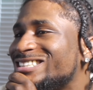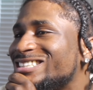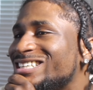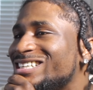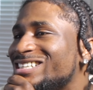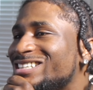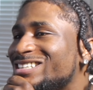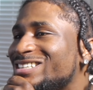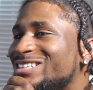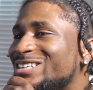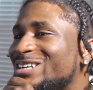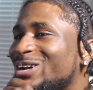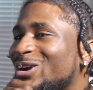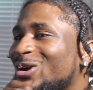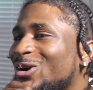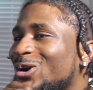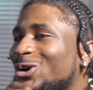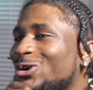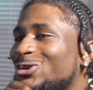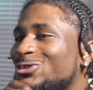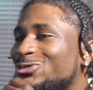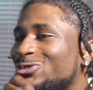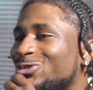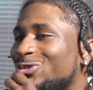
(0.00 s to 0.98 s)
jizz in their
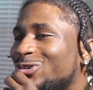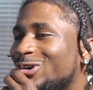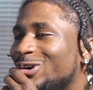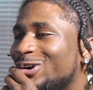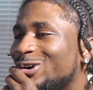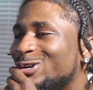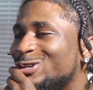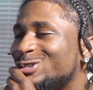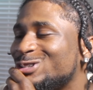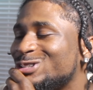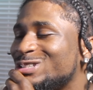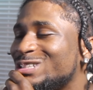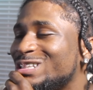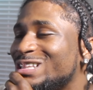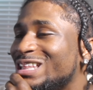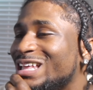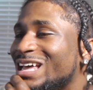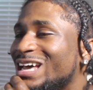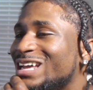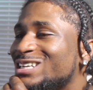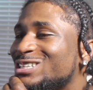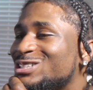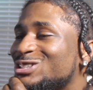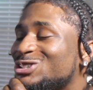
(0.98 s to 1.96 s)
overalls.
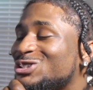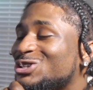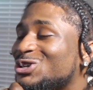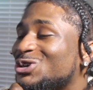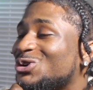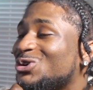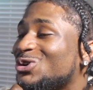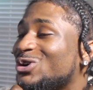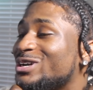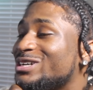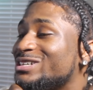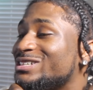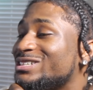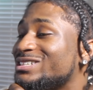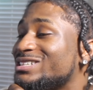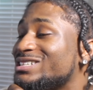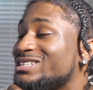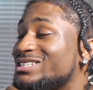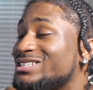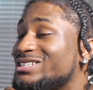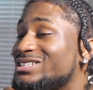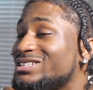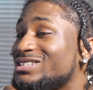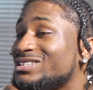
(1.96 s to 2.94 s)
That is
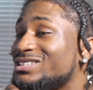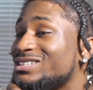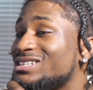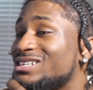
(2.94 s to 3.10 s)
craziness.